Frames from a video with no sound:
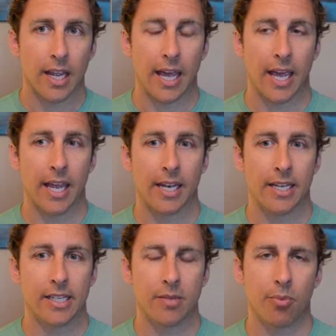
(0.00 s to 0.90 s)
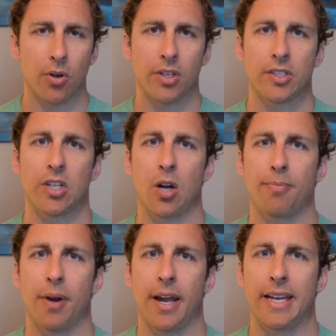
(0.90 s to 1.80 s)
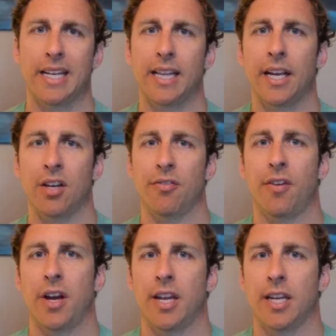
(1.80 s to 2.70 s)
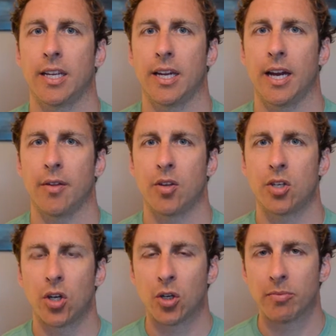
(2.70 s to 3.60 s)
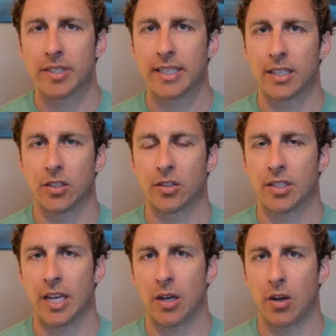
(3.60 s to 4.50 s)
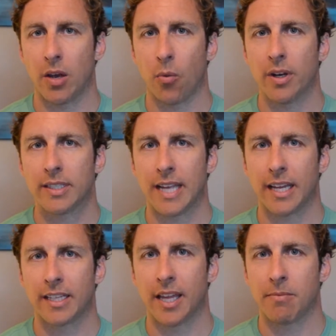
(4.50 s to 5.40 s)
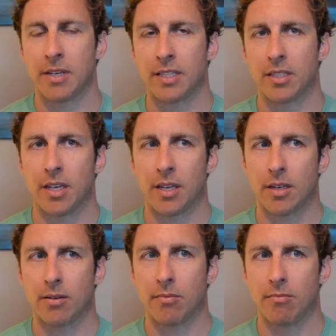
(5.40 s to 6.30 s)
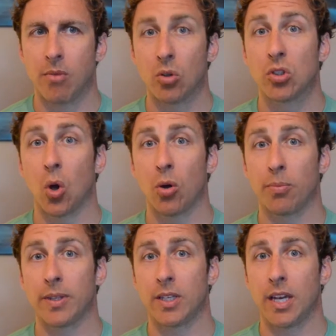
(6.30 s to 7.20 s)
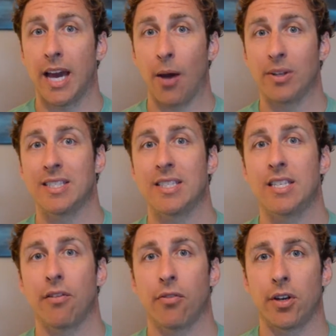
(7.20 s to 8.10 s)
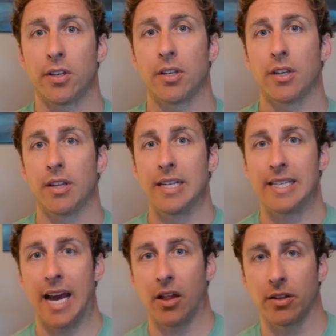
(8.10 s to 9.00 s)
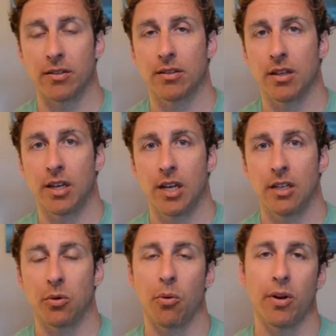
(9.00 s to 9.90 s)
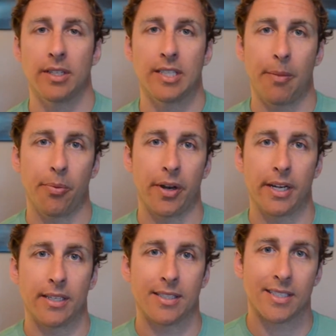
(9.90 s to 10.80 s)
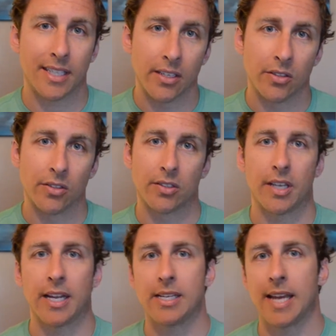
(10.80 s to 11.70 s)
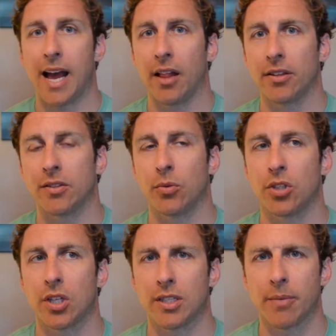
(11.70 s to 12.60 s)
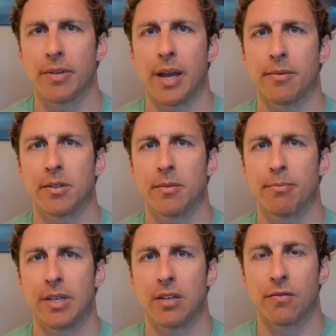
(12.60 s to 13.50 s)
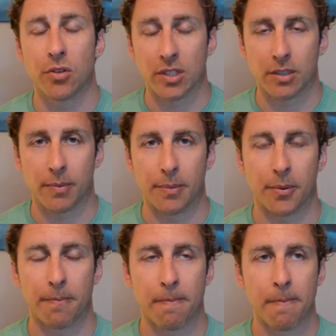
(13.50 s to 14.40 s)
And it's important to start by clarifying the term skills and what exactly that means, and most notably how it's different than talents. So we want to separate skills and talents, which can sometimes be confusing to people.